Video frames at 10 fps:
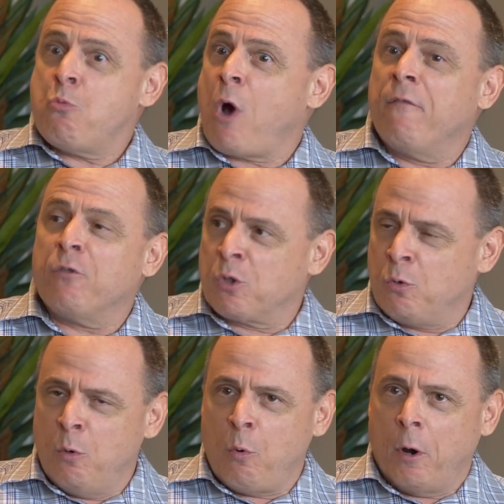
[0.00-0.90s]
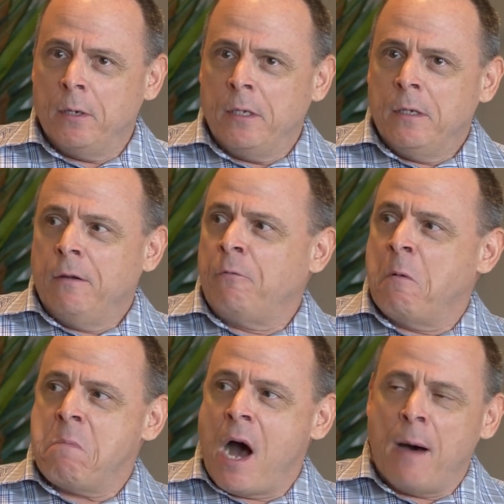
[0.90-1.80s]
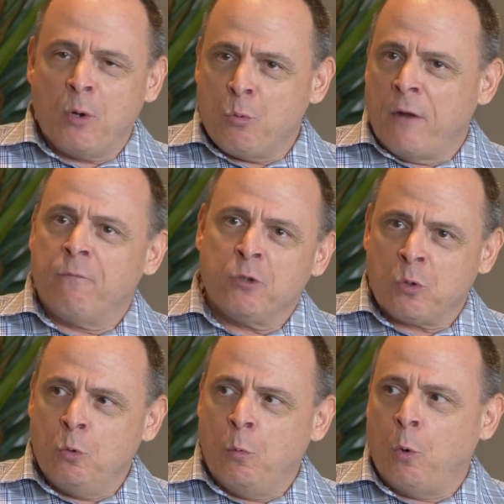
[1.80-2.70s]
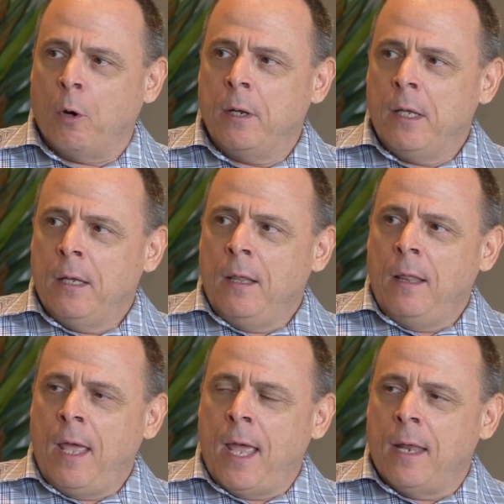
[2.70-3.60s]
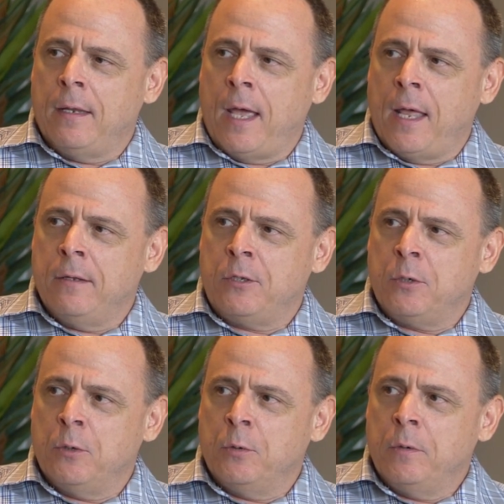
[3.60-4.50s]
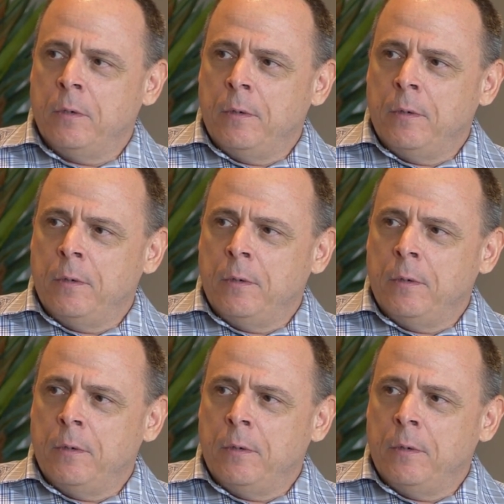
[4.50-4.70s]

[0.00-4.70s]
run for school, or a mom to run for school board, and to